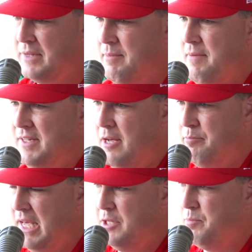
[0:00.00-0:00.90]
maybe it's not
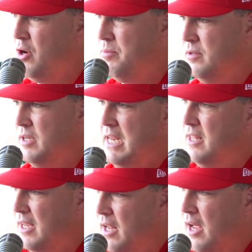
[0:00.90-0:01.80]
baseball, but
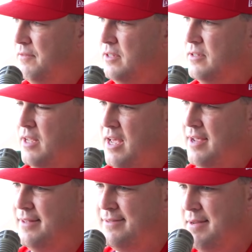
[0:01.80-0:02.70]
anything in life that,
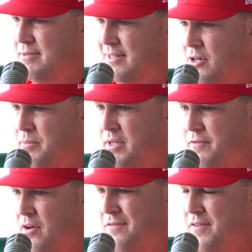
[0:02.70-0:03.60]
hey, that seems a little bit
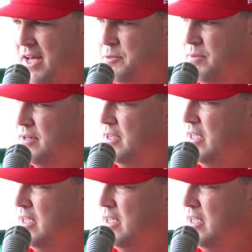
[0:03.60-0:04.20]
far-fetched, but